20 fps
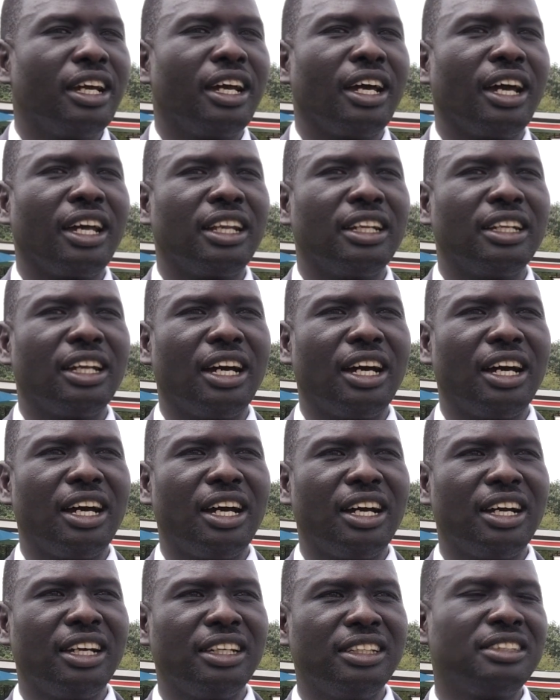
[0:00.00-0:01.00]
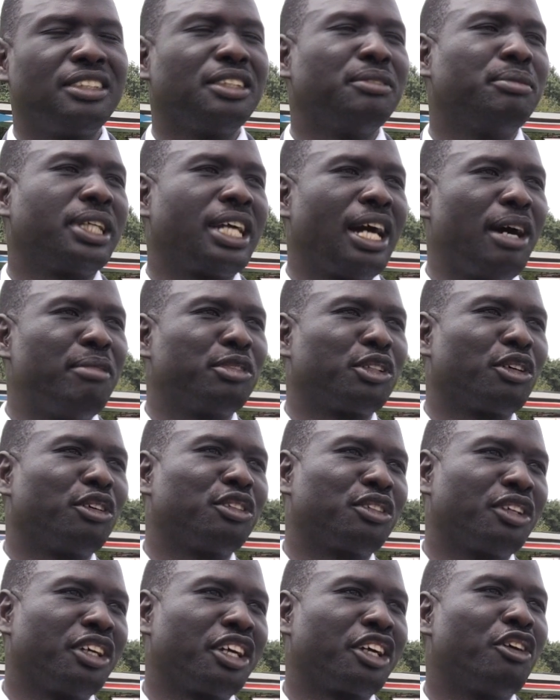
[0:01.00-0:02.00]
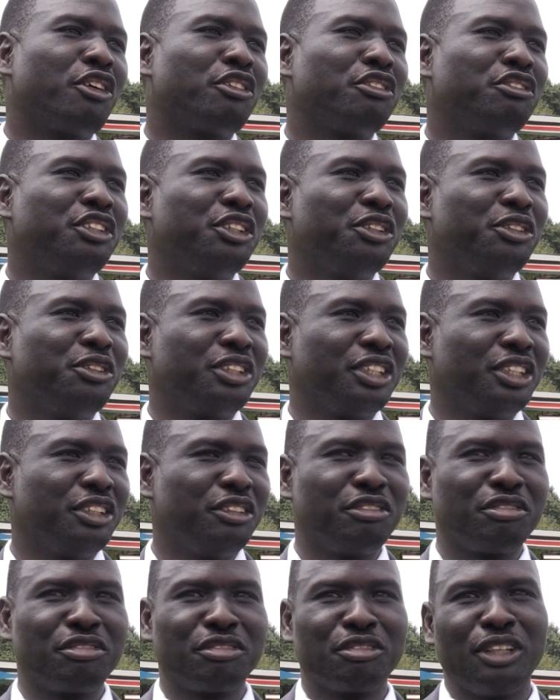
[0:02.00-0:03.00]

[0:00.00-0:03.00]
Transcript: And it becomes also confusing